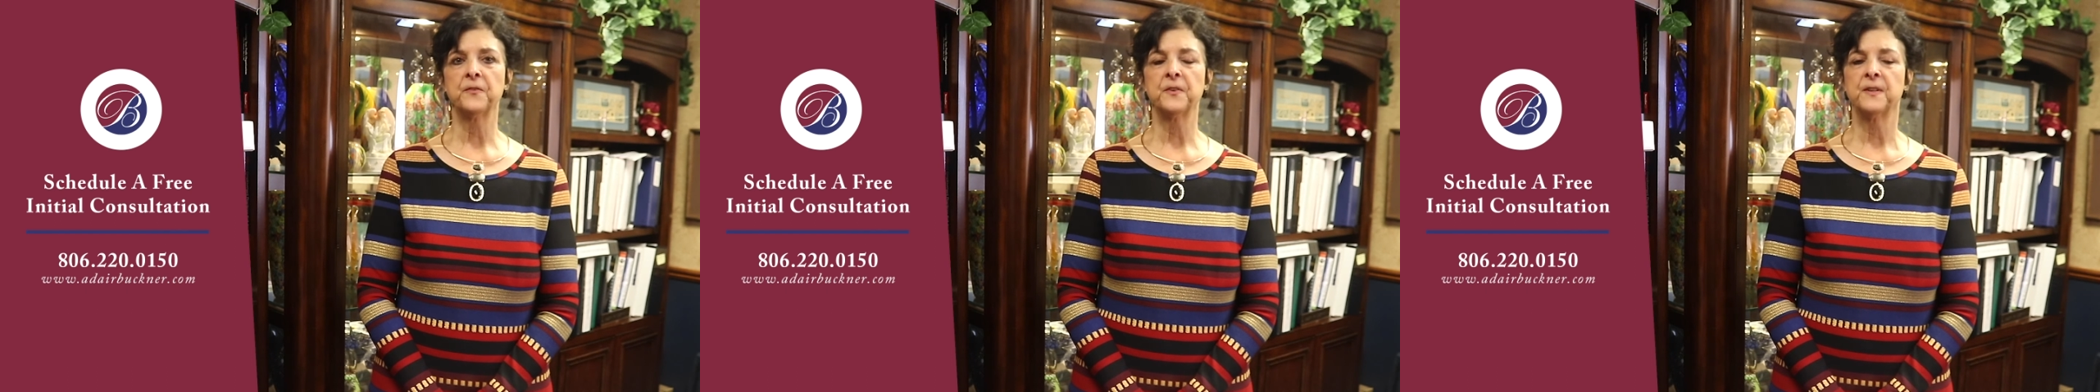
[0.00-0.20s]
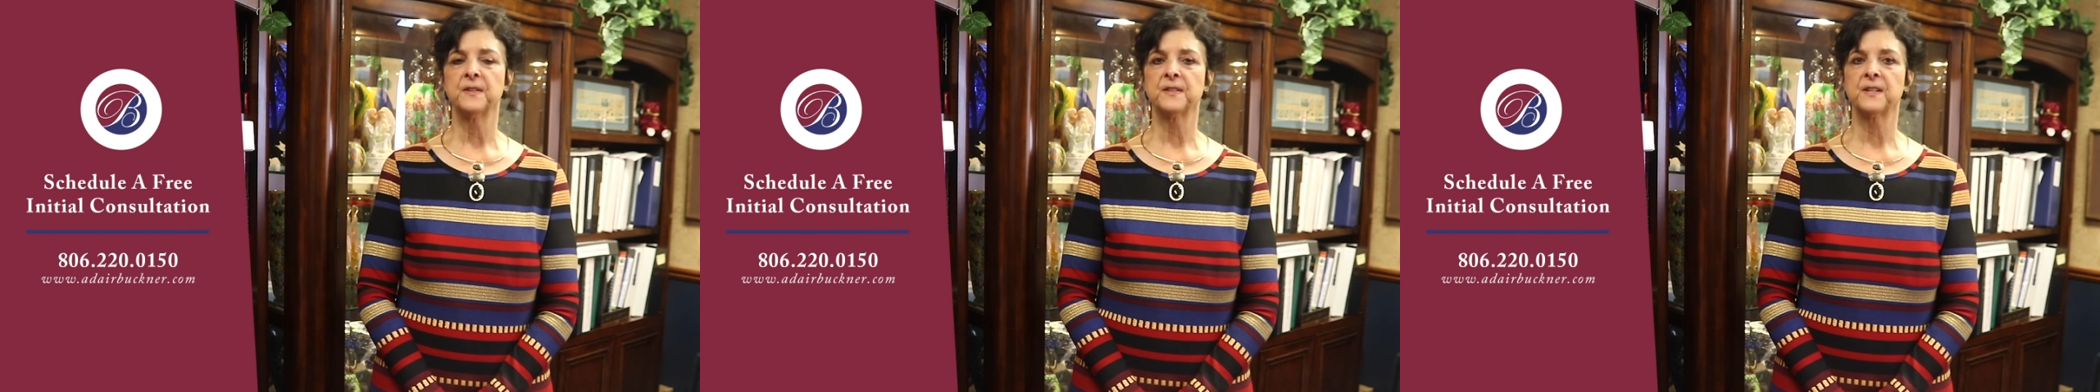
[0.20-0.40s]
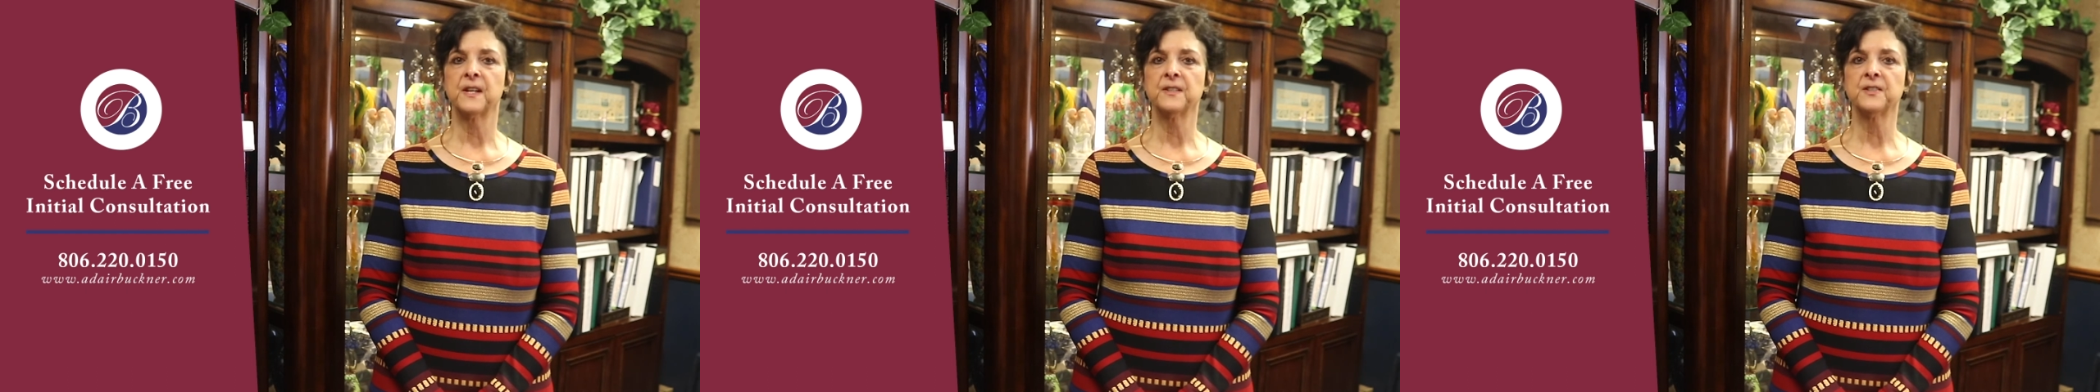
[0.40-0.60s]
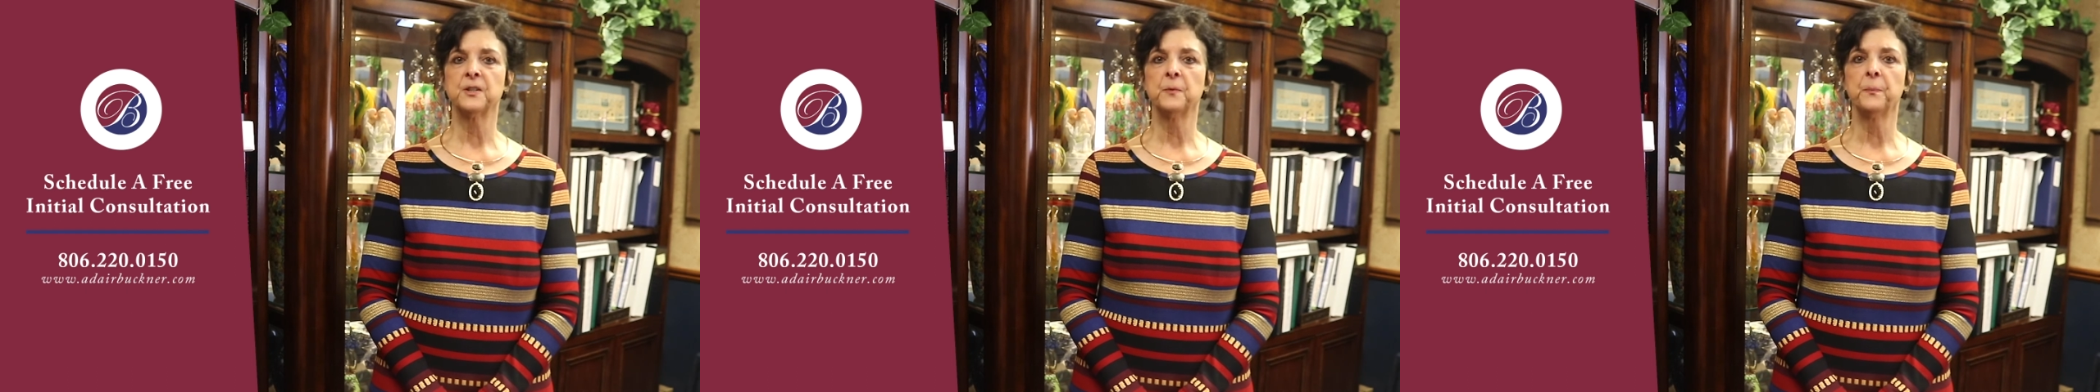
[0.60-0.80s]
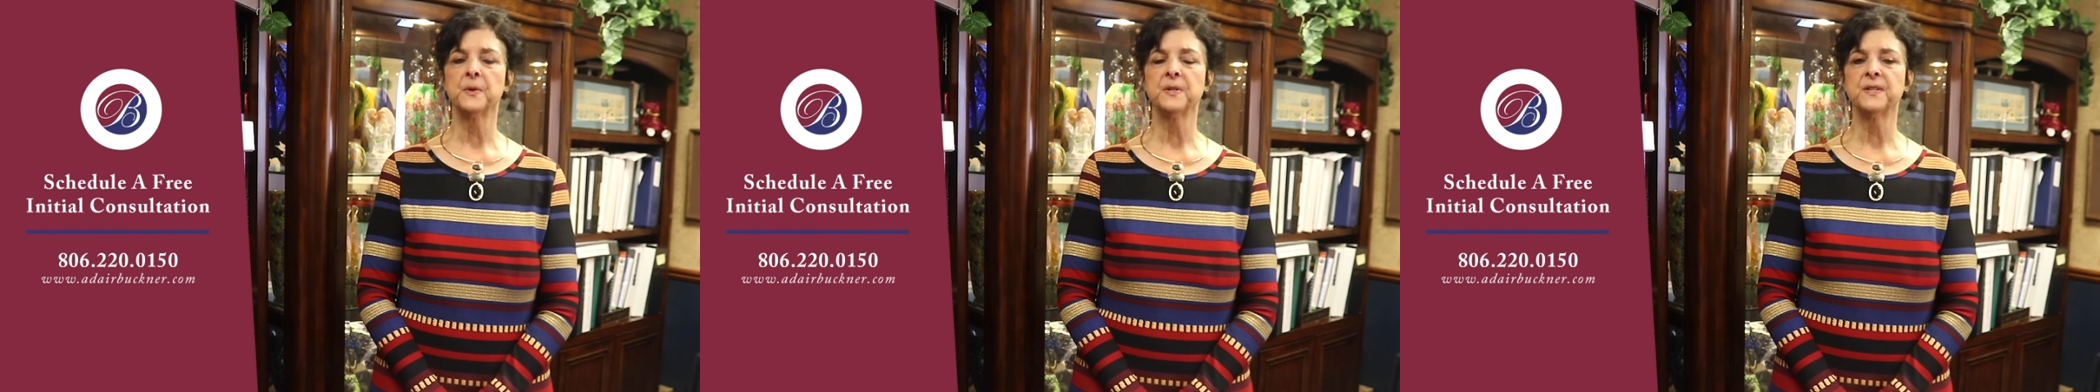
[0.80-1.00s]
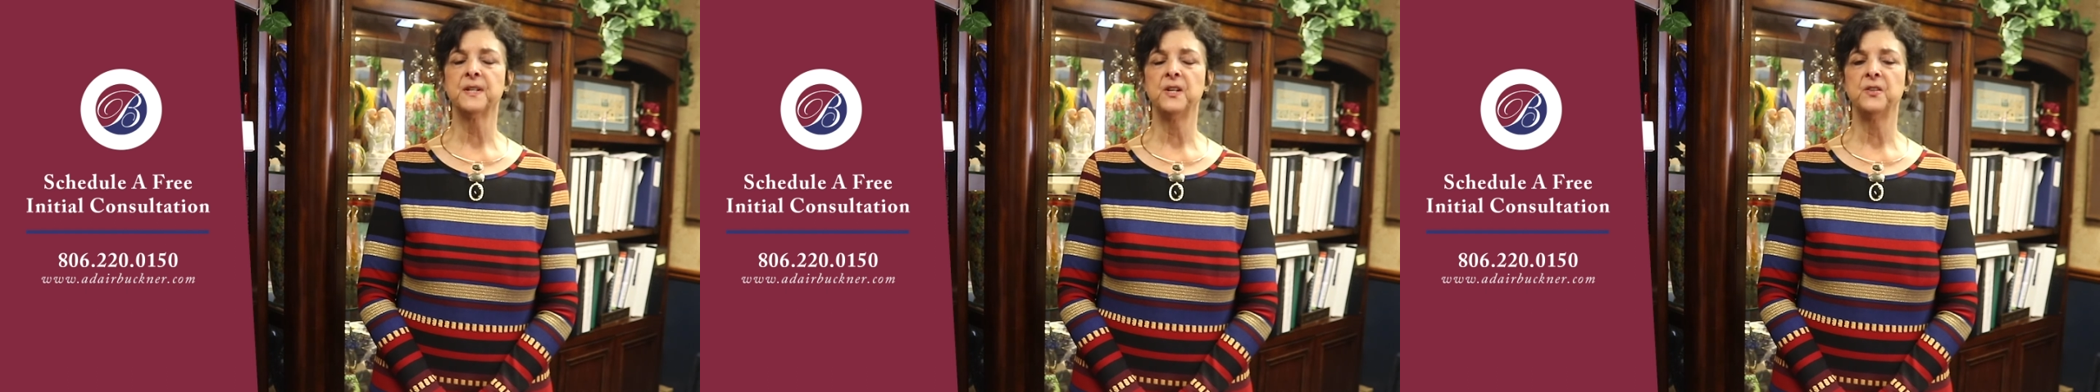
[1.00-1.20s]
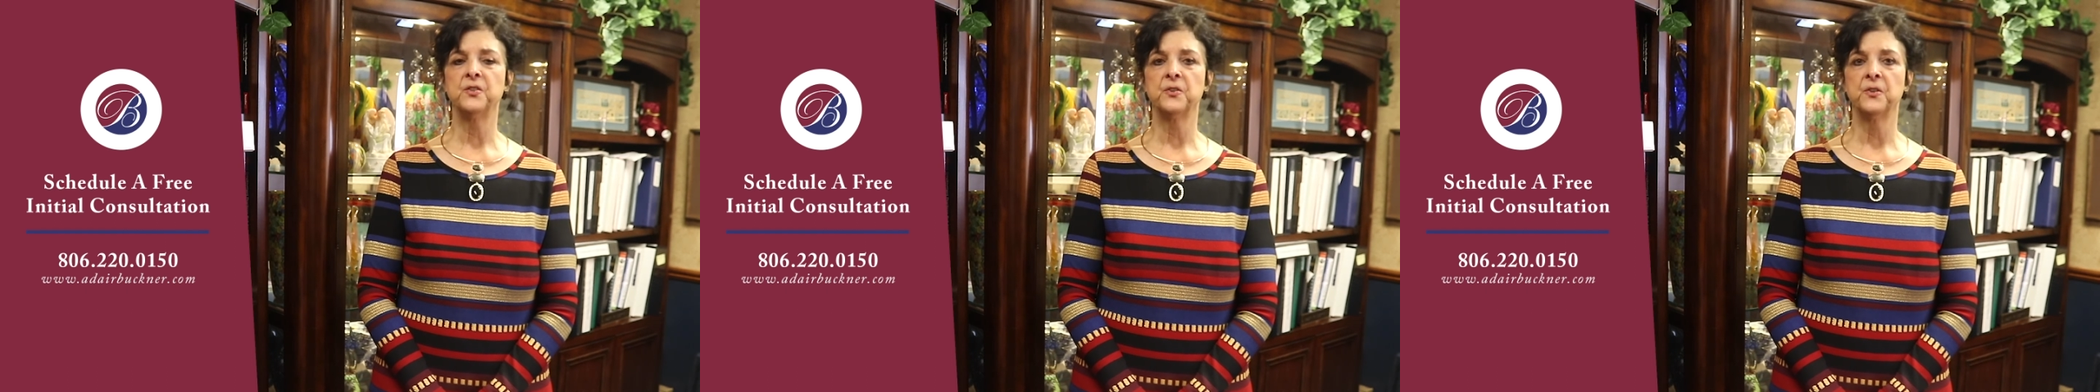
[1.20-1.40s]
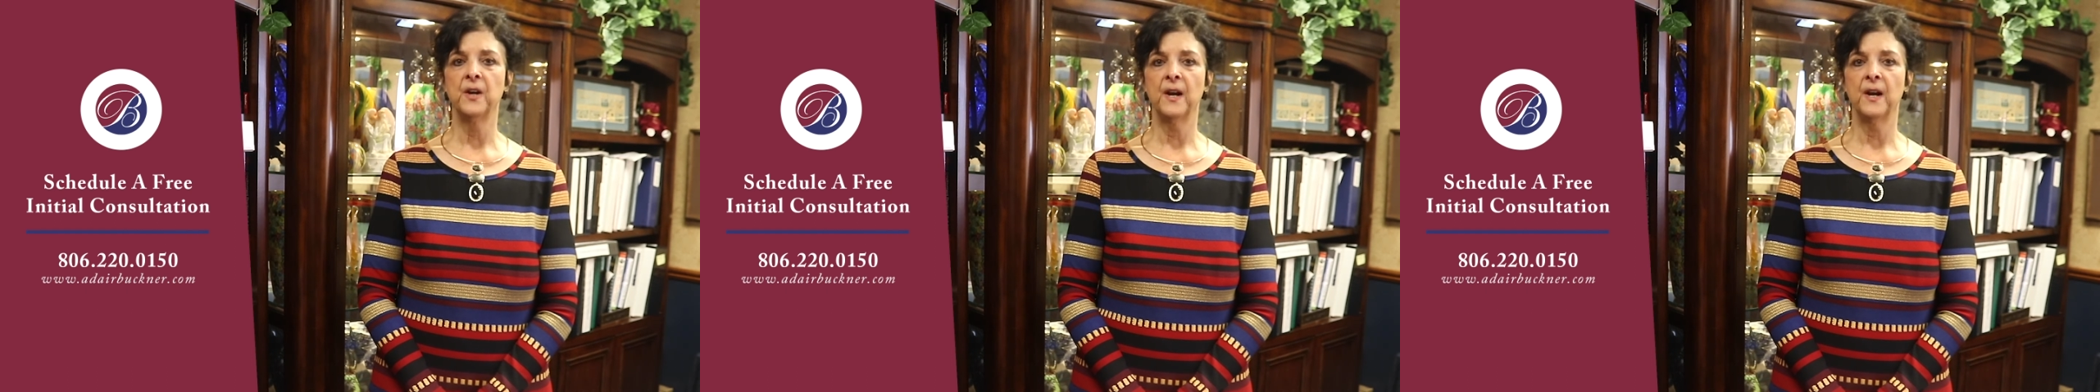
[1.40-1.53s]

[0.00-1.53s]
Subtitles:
to discuss the procedure